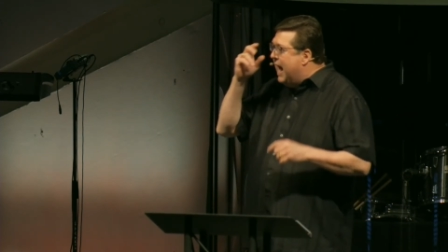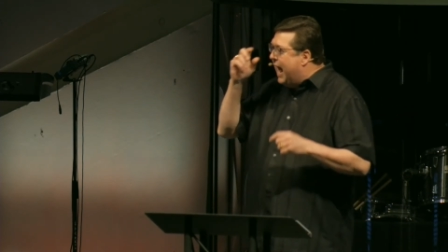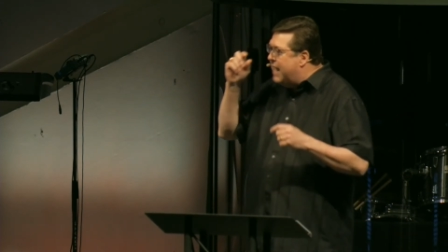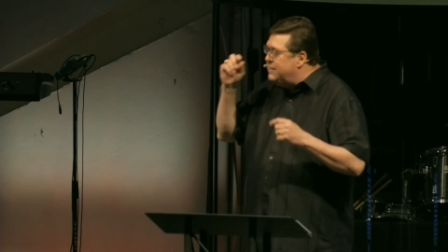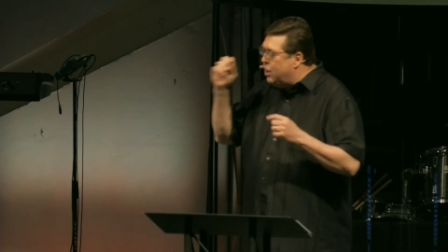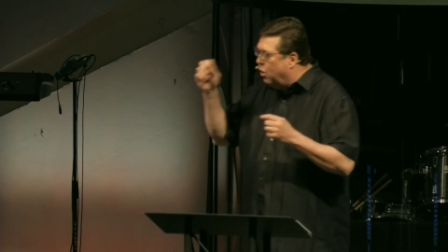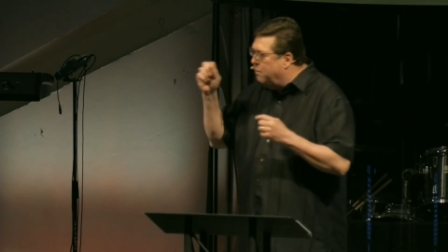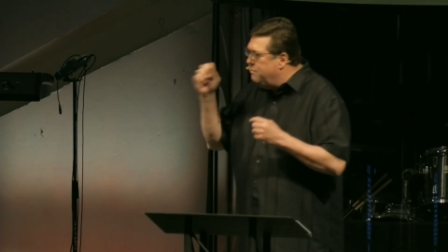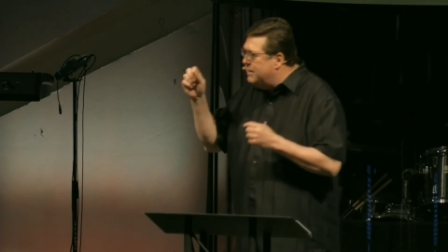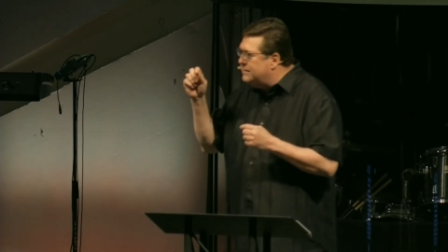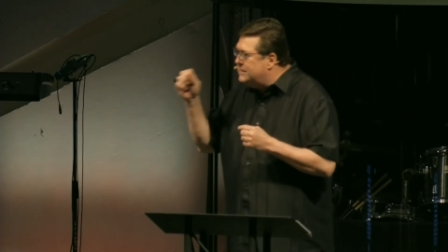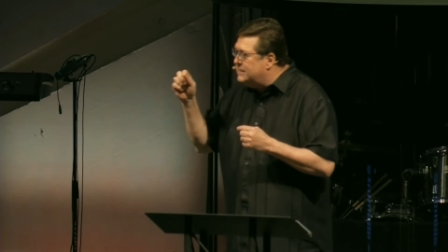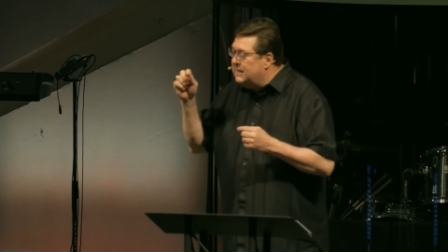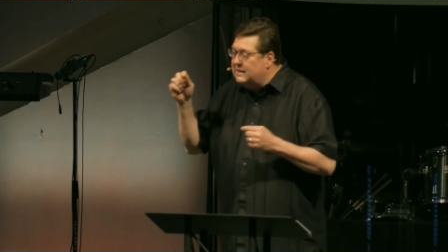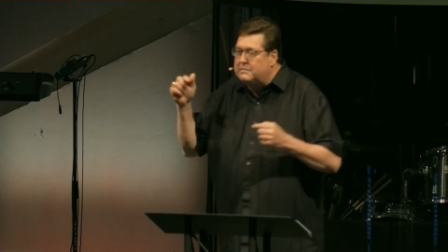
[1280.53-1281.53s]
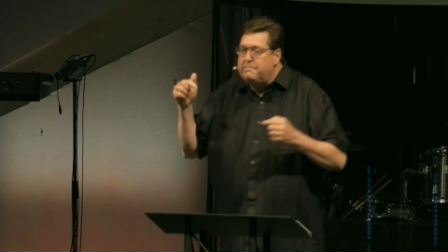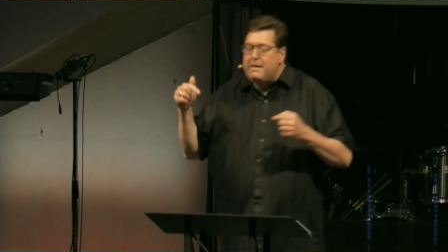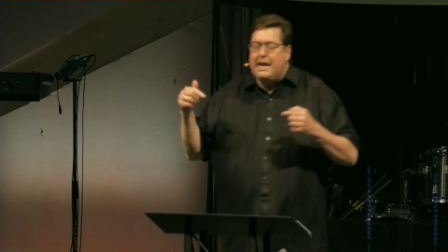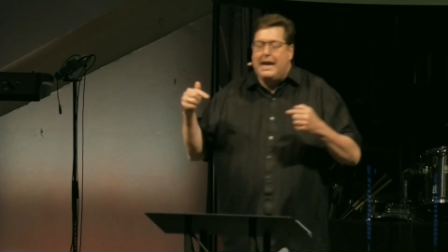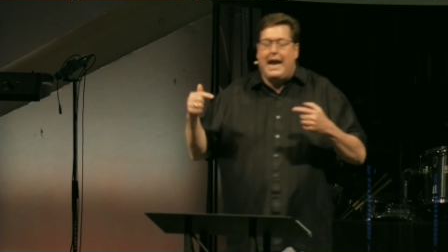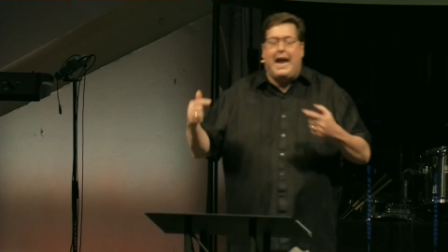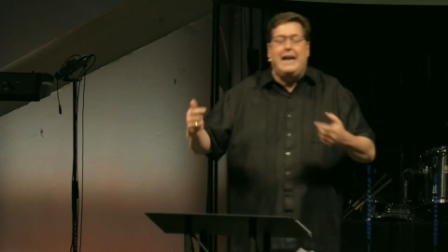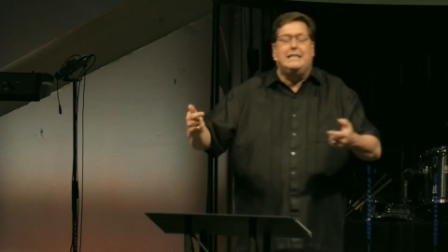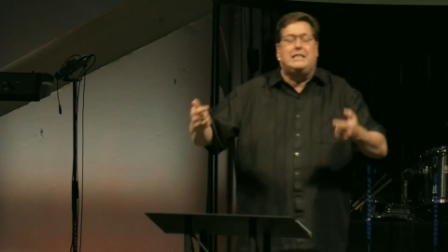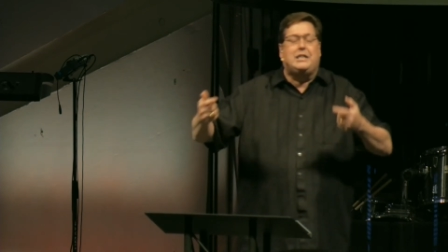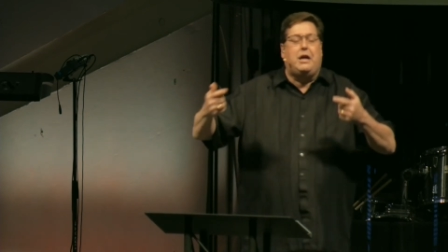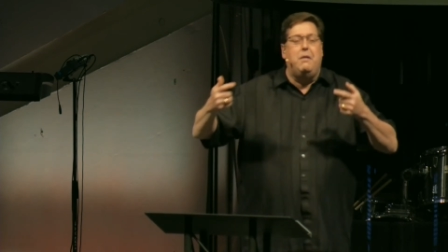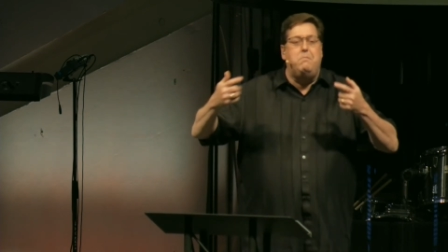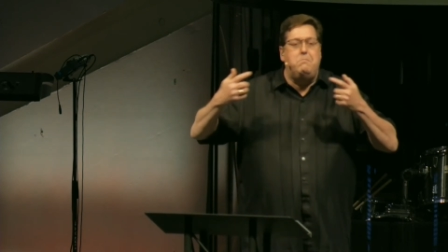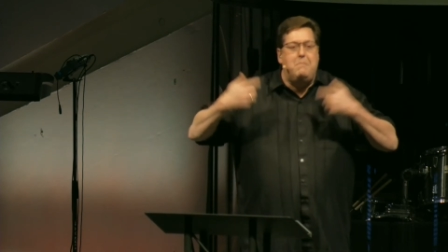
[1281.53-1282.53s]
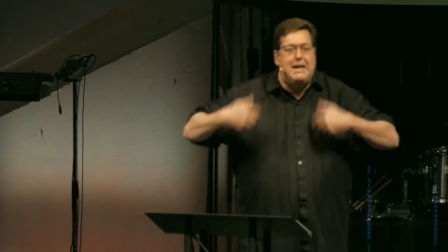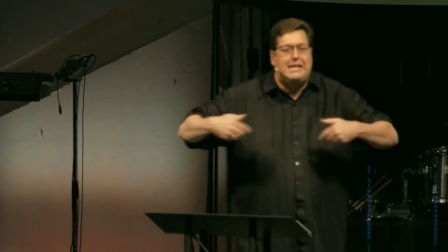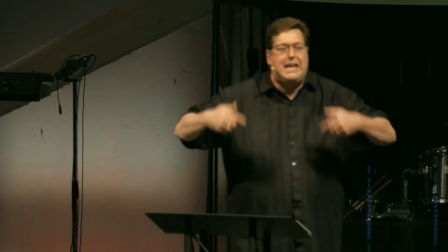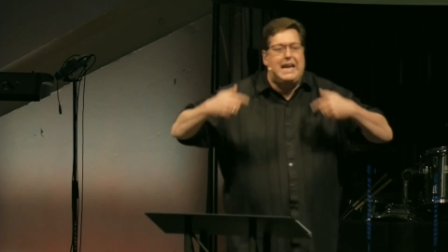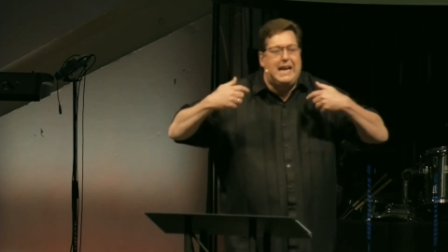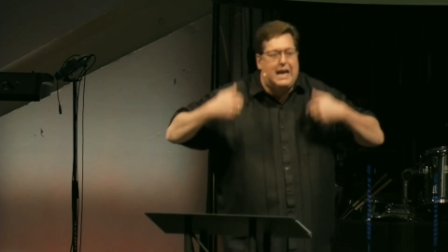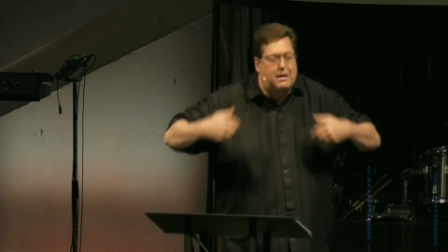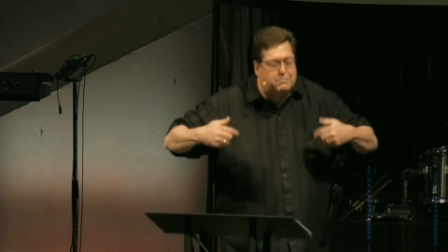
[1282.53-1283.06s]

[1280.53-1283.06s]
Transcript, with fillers: And don't miss this, he's committing